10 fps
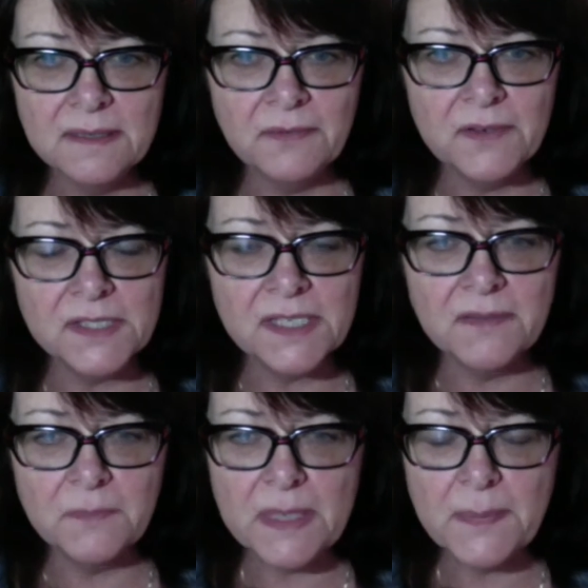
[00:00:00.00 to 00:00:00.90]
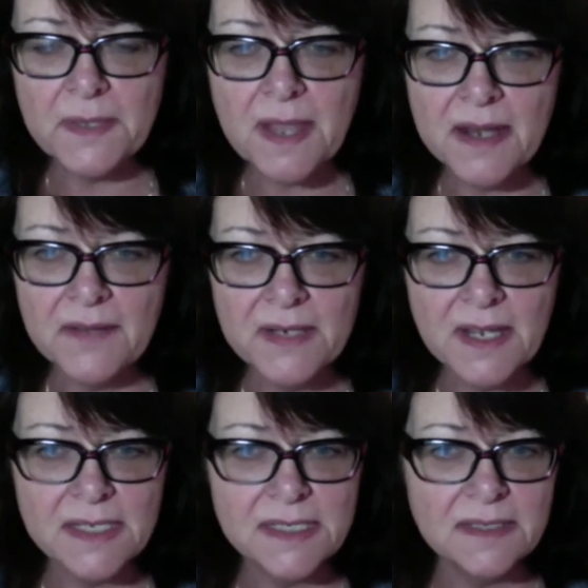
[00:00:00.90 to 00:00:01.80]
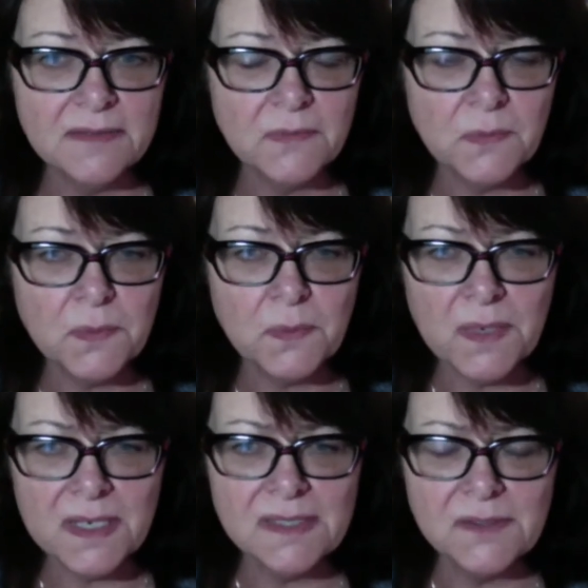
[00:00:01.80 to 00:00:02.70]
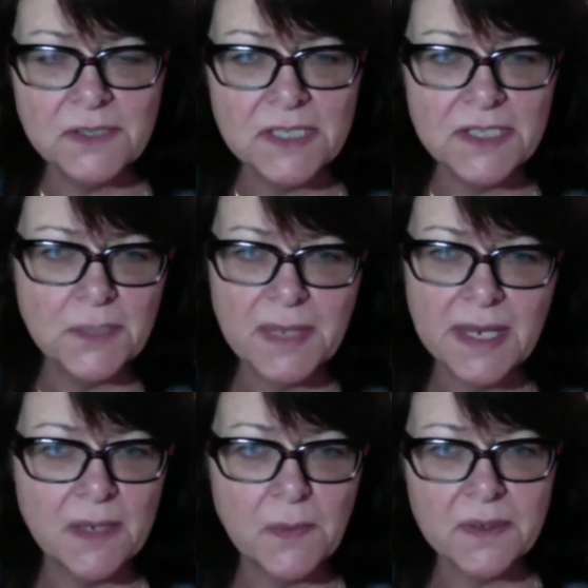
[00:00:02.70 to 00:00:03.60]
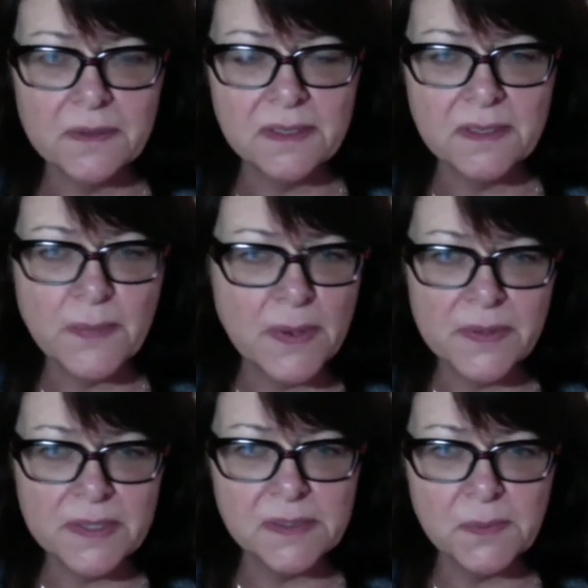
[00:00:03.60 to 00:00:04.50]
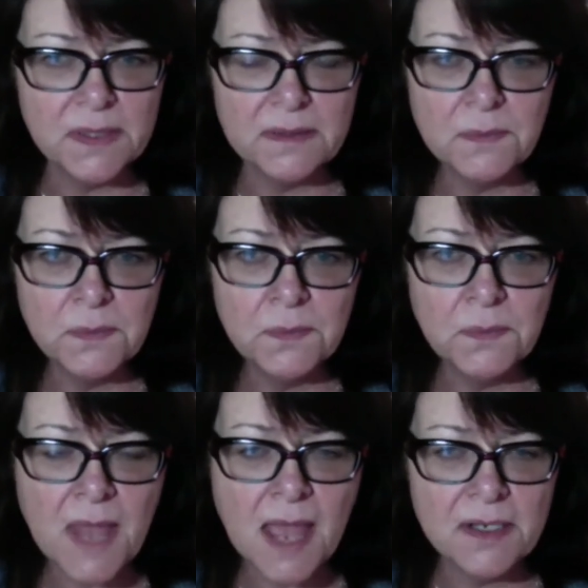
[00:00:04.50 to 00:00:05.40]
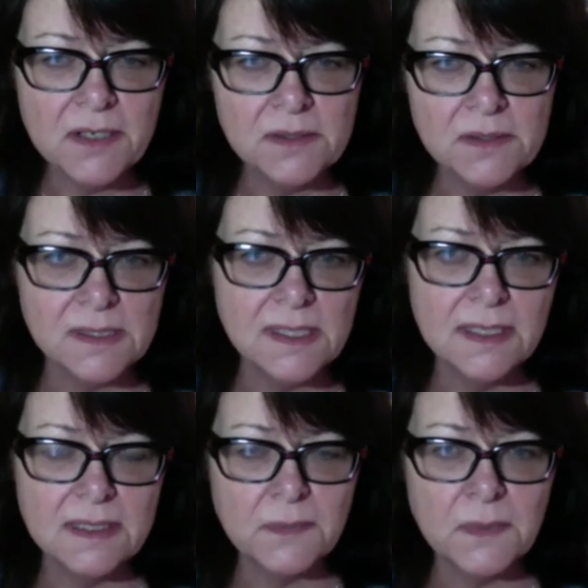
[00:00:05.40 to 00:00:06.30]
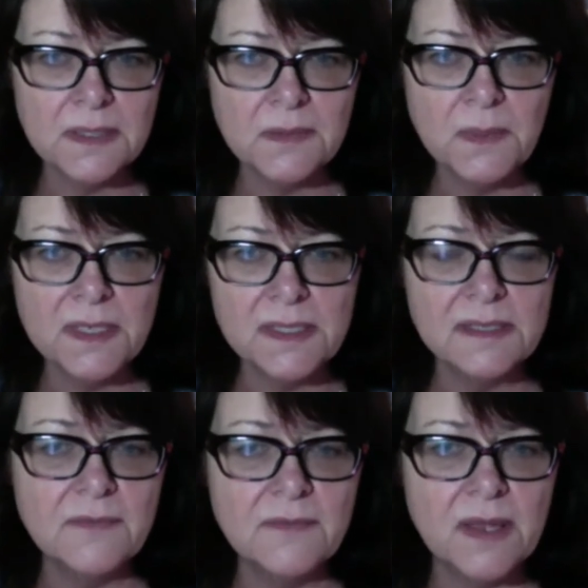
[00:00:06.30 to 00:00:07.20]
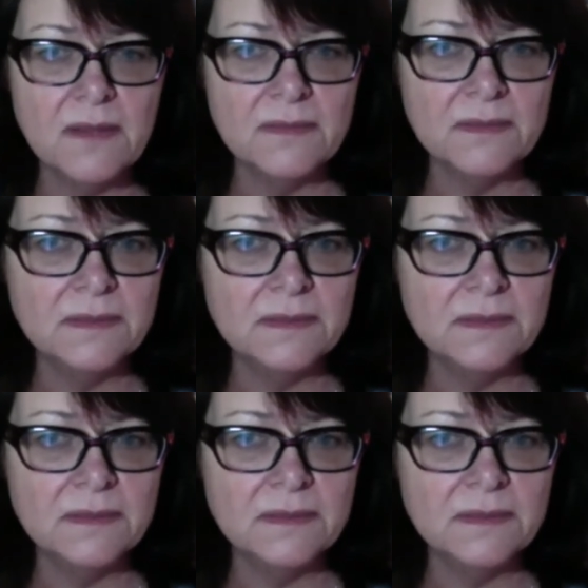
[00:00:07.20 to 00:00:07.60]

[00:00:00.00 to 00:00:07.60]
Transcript: first give people kind of an idea of what is strategic planning? What are the components? How do you see it? What does it involve?